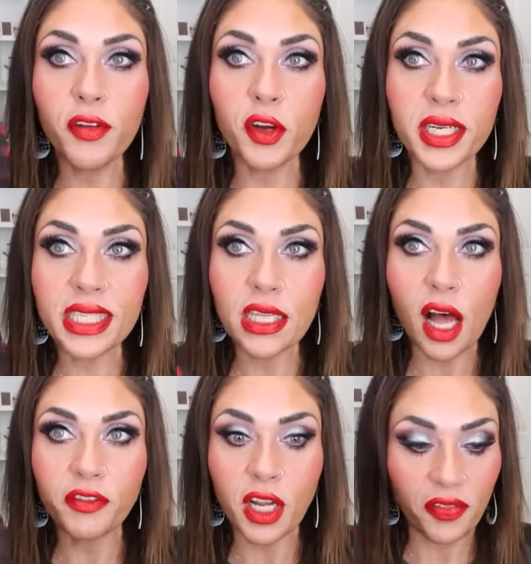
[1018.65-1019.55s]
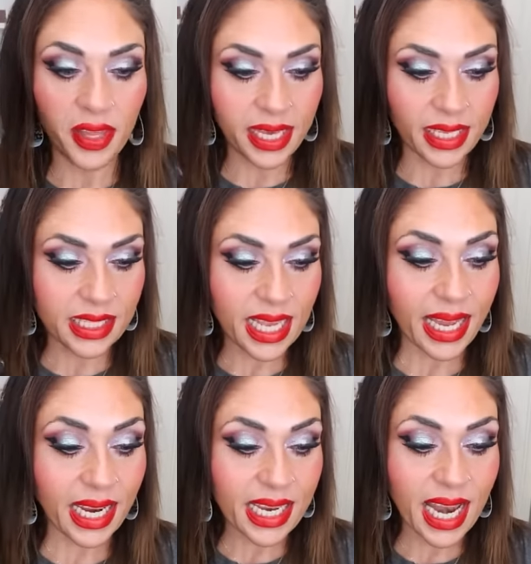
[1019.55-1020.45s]
very soft on the
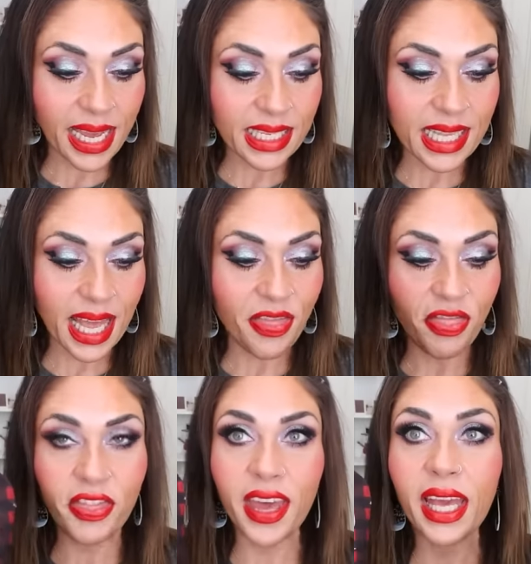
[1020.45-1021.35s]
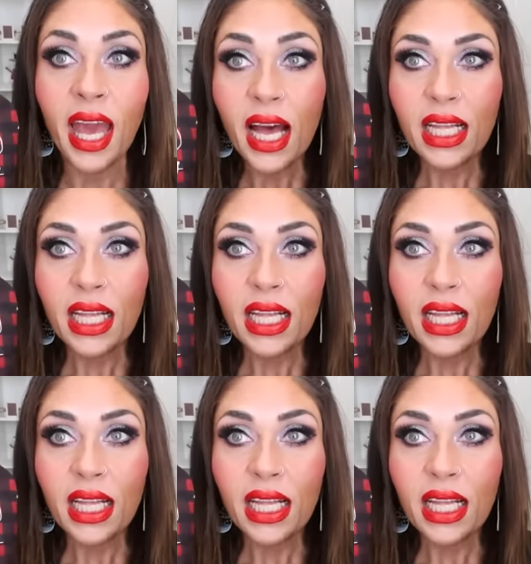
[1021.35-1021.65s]
inside, nice and thick.